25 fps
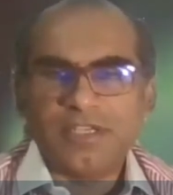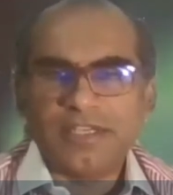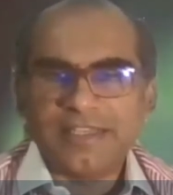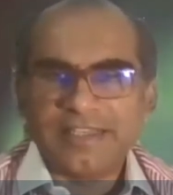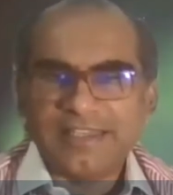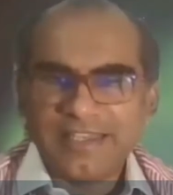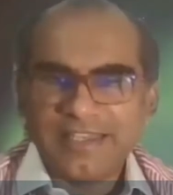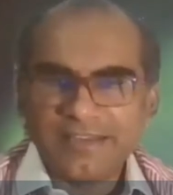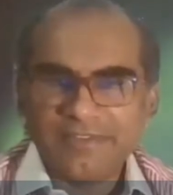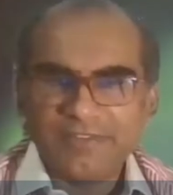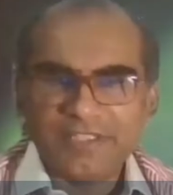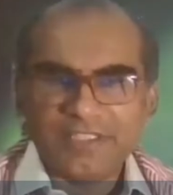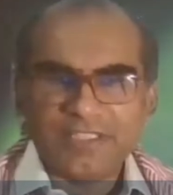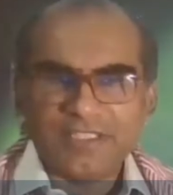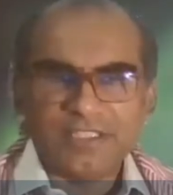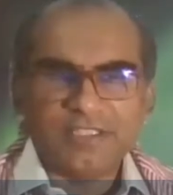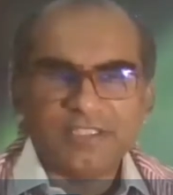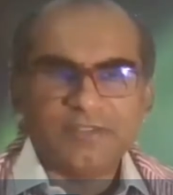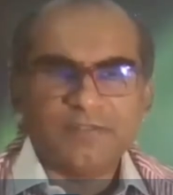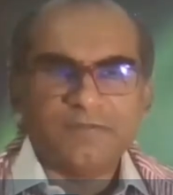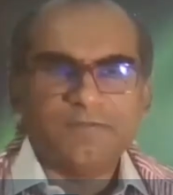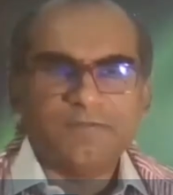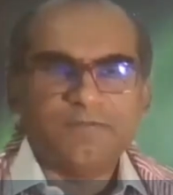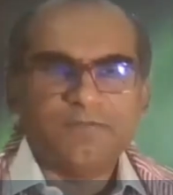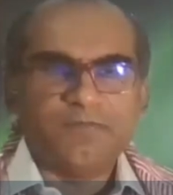
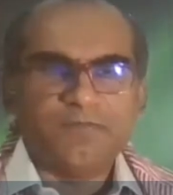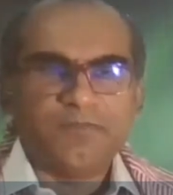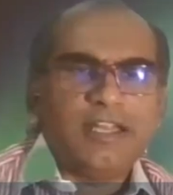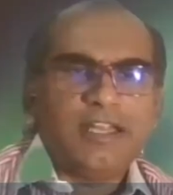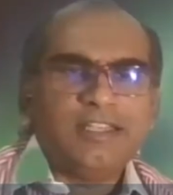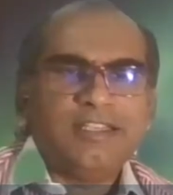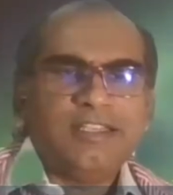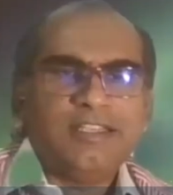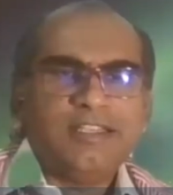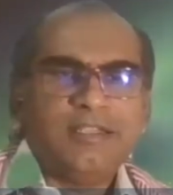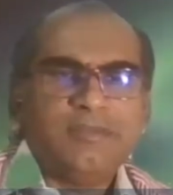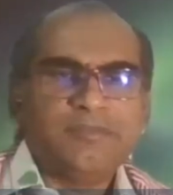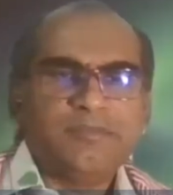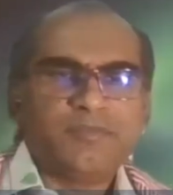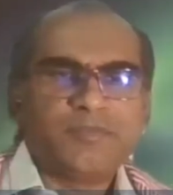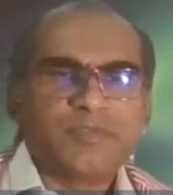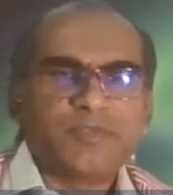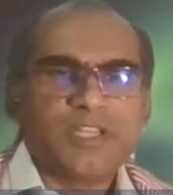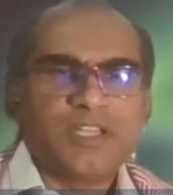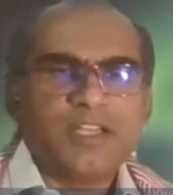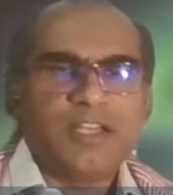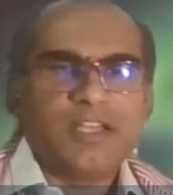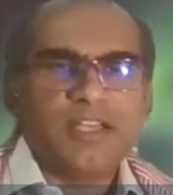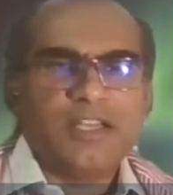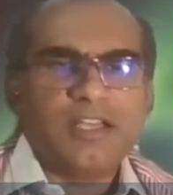gravity. And
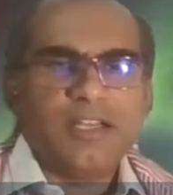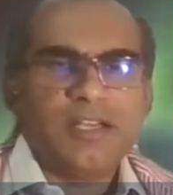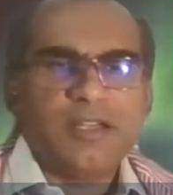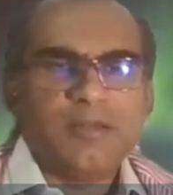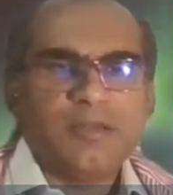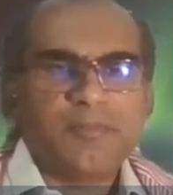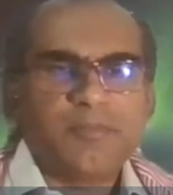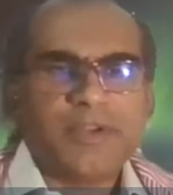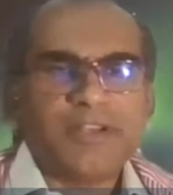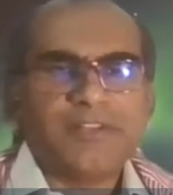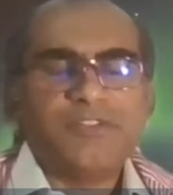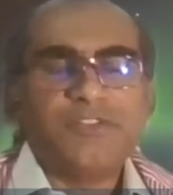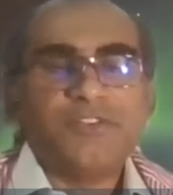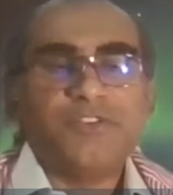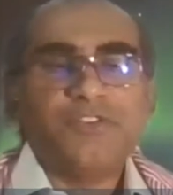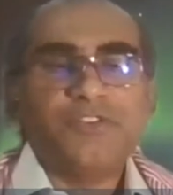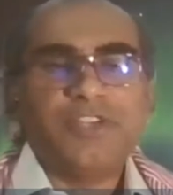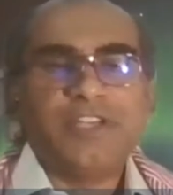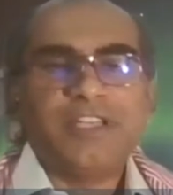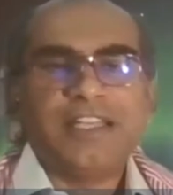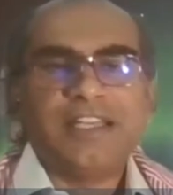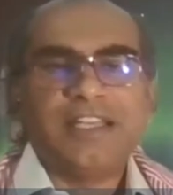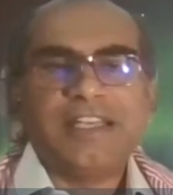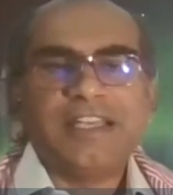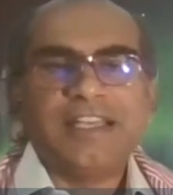
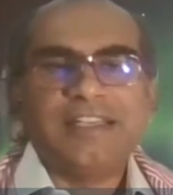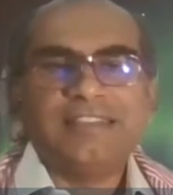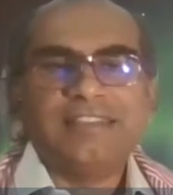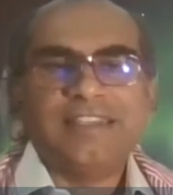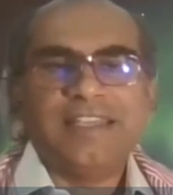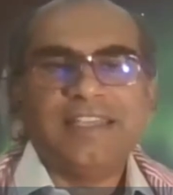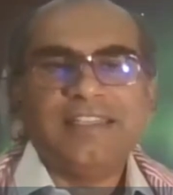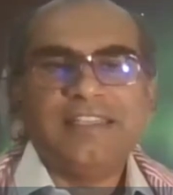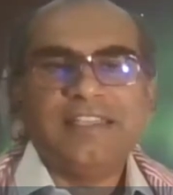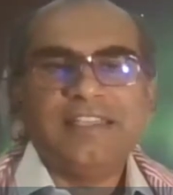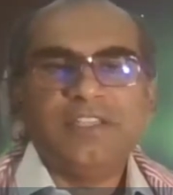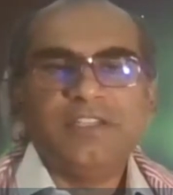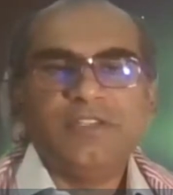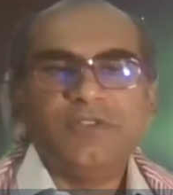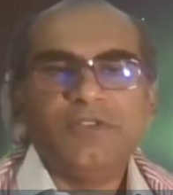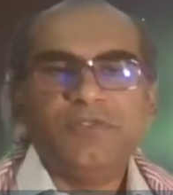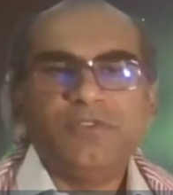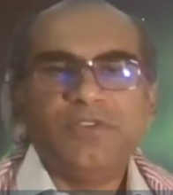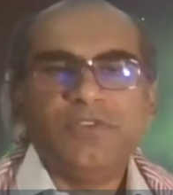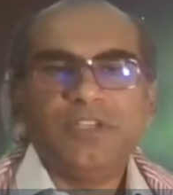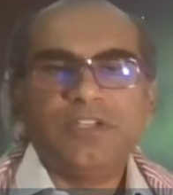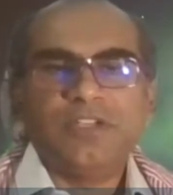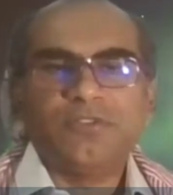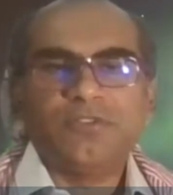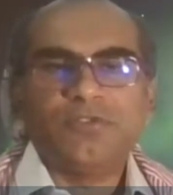prosecution against any
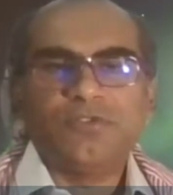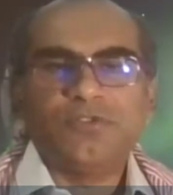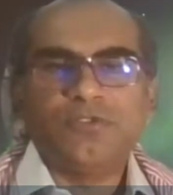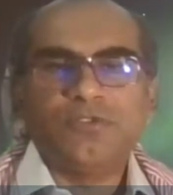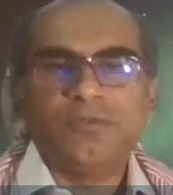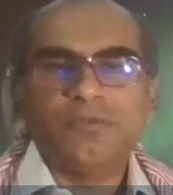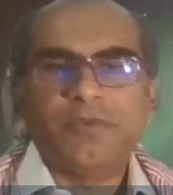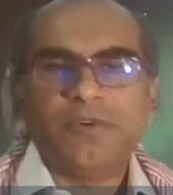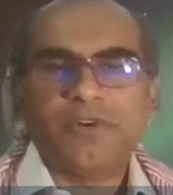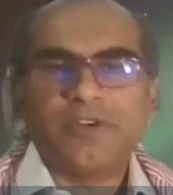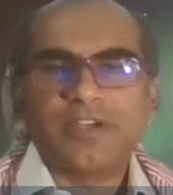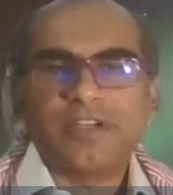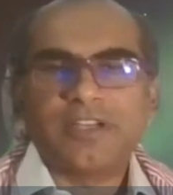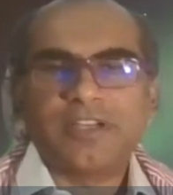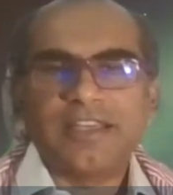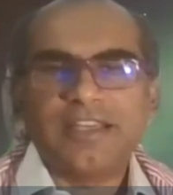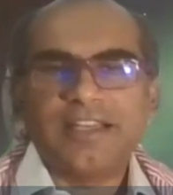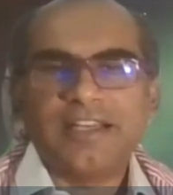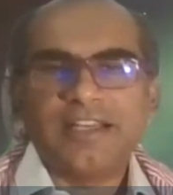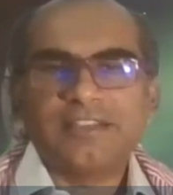individual group or